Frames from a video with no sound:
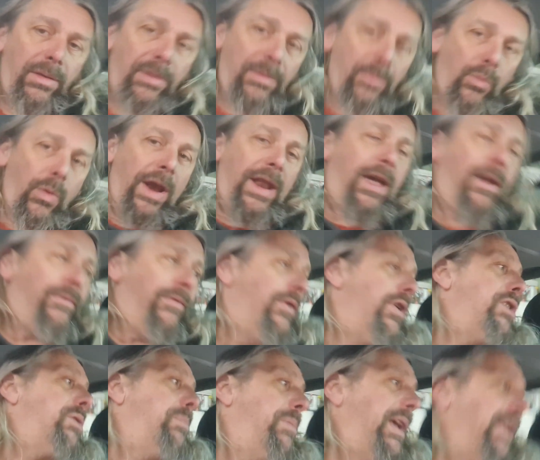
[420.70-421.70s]
When I
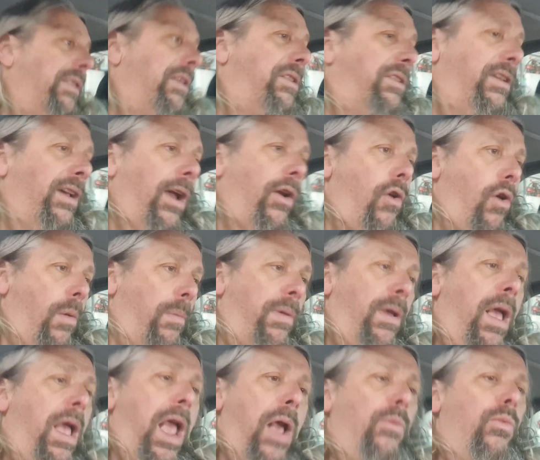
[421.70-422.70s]
first picked this car up,
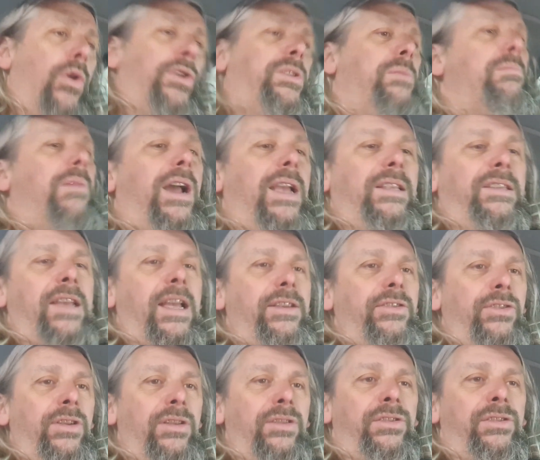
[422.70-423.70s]
it wasn't my
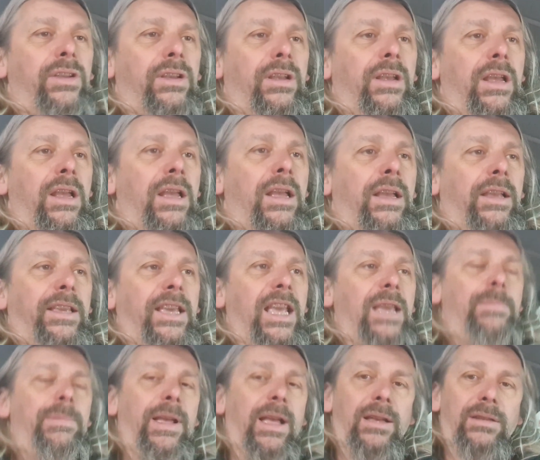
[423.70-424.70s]
intention to
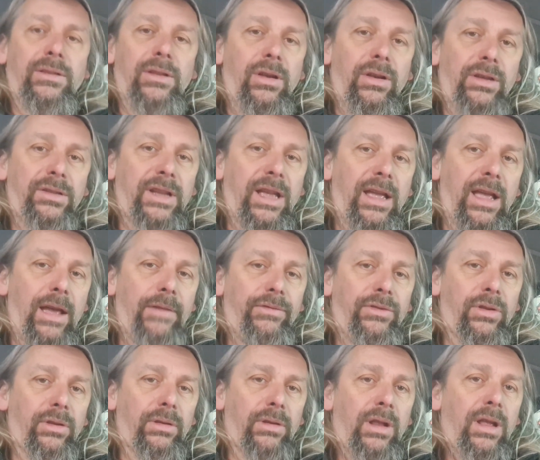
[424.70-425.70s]
keep it as long as I have
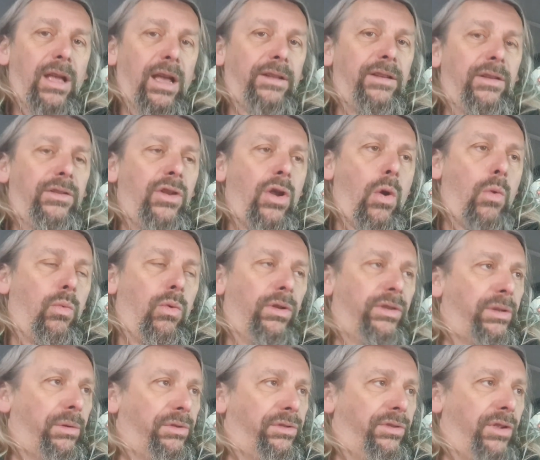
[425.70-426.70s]
done. I didn't know what
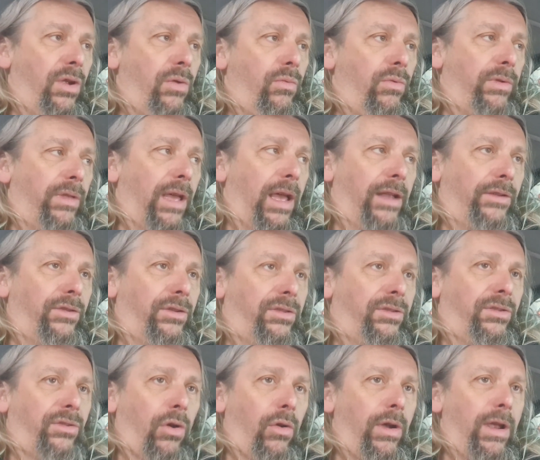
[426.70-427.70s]
I was doing with it. I just
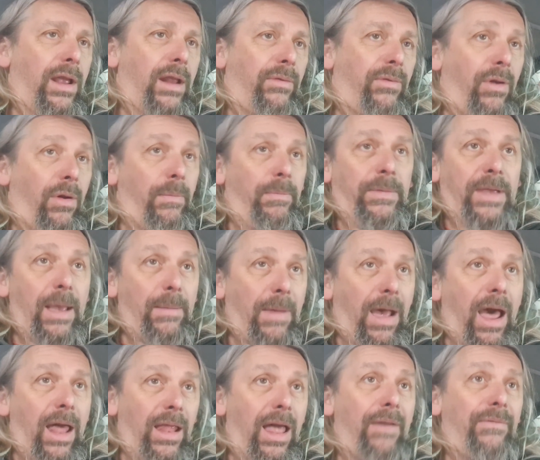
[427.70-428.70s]
saw it. I thought, yep,
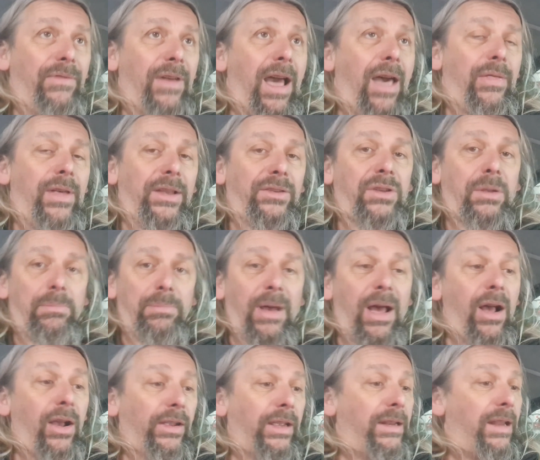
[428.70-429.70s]
I'll have that. That's a
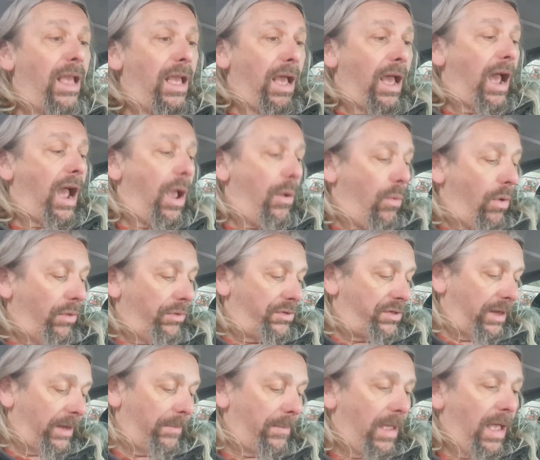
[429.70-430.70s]
bargain. I want
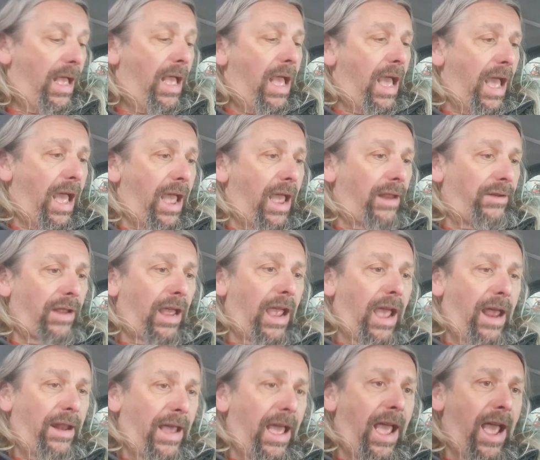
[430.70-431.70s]
it. And I
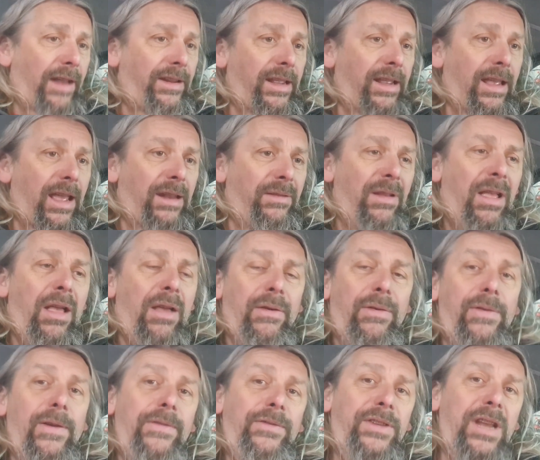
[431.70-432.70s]
had it, and
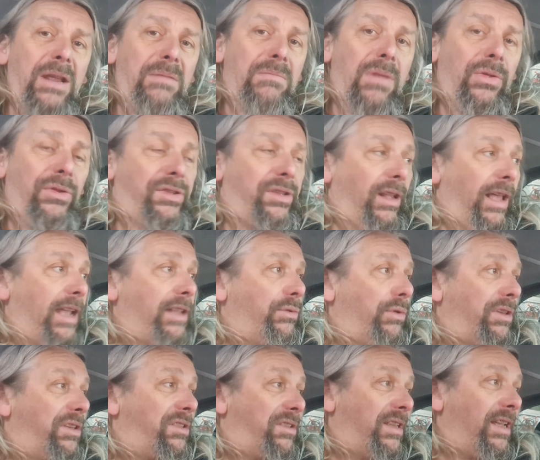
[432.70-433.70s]
15 months later,
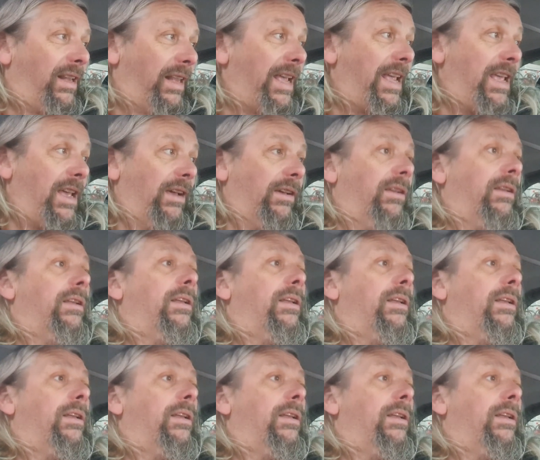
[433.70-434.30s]
it's still here.